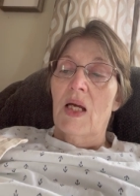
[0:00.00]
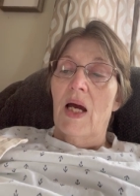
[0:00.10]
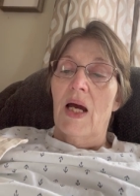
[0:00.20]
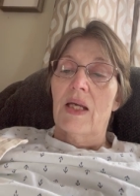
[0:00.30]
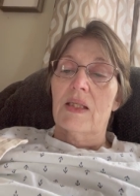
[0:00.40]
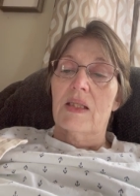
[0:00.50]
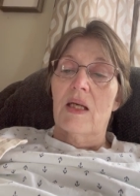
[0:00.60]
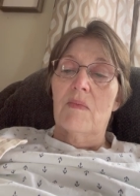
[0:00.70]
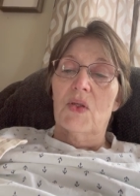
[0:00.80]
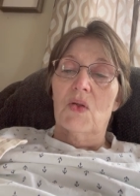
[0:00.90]
I
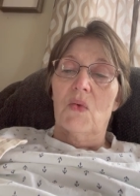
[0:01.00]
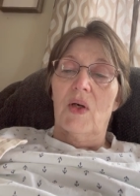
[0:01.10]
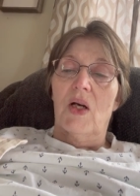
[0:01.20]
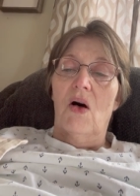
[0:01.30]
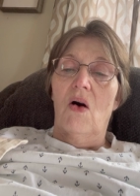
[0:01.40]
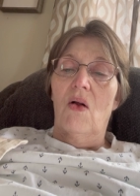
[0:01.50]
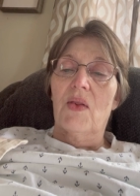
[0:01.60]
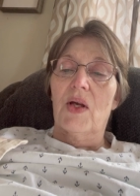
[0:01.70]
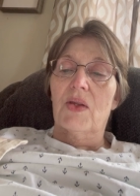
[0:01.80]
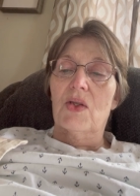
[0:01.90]
seem to recall
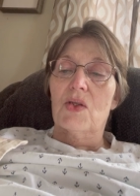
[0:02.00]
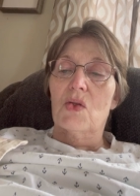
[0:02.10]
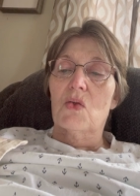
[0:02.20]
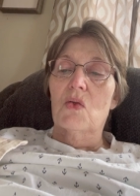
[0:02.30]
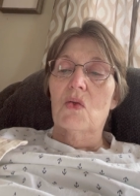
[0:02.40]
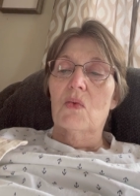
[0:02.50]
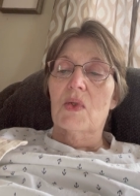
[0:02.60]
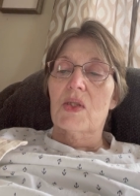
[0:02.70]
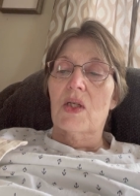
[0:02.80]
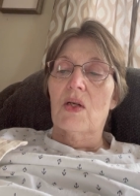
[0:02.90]
that the school
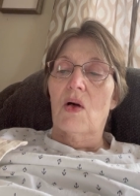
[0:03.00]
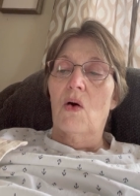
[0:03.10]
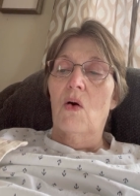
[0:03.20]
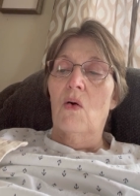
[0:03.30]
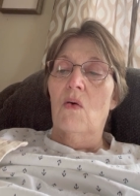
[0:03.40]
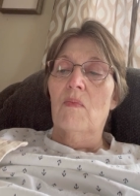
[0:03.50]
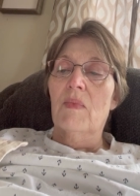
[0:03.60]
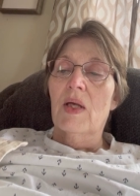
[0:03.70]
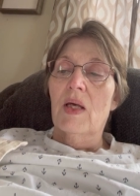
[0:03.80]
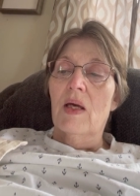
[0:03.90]
was in a home,
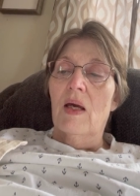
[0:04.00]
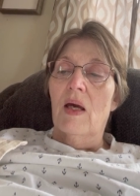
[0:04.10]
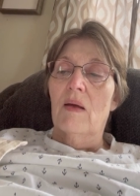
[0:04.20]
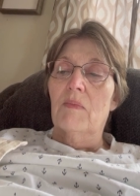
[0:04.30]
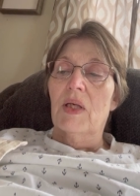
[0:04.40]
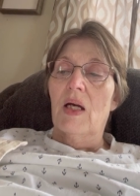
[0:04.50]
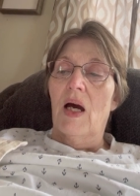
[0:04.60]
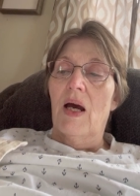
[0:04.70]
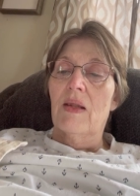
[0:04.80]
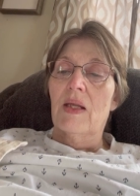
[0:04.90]
and
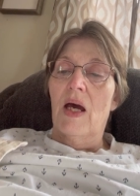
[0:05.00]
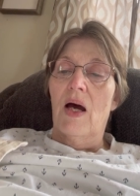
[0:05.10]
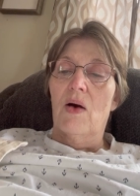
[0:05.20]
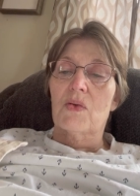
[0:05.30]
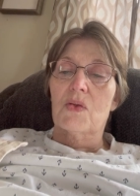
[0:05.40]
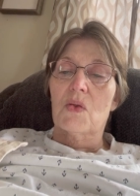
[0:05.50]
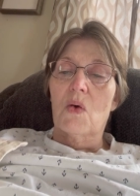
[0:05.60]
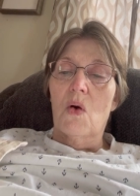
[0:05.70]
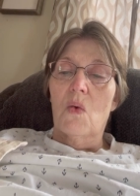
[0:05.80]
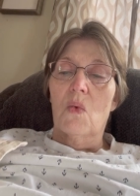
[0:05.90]
behind the house
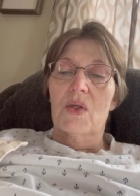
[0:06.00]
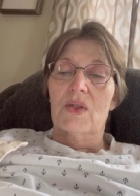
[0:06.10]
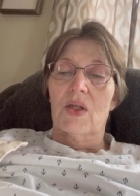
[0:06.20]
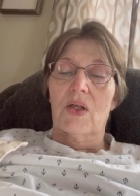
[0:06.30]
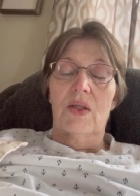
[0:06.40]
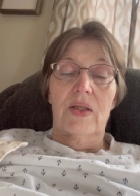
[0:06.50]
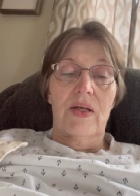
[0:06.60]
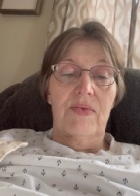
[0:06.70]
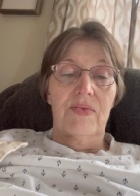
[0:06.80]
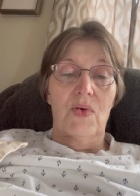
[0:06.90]
was a
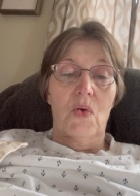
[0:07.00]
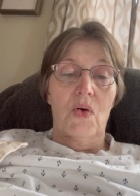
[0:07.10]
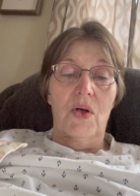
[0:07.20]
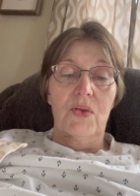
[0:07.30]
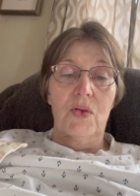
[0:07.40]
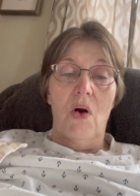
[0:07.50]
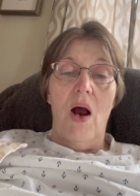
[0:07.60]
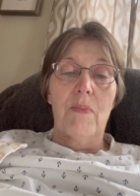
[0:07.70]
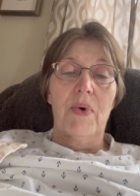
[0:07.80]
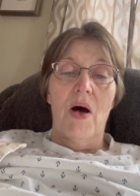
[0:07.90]
cliff or a
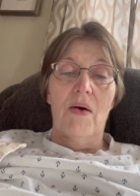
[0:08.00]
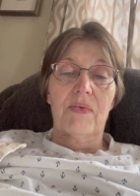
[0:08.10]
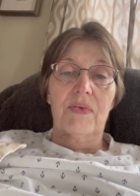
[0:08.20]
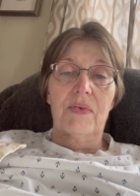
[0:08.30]
drop off.